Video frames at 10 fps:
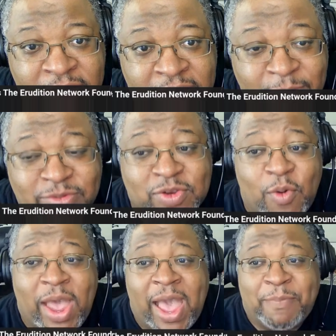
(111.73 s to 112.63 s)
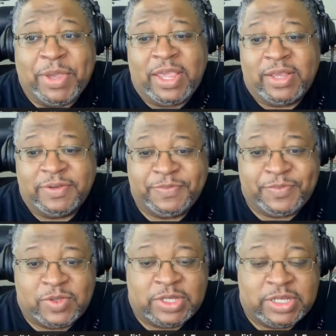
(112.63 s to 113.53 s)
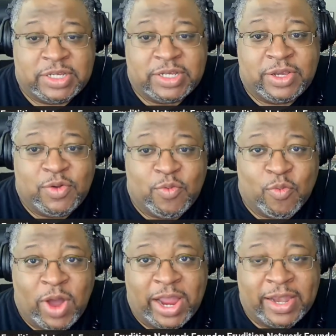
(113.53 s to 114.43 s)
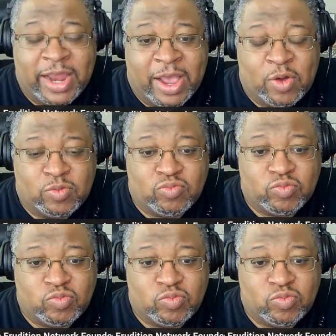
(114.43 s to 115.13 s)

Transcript: am so happy right now.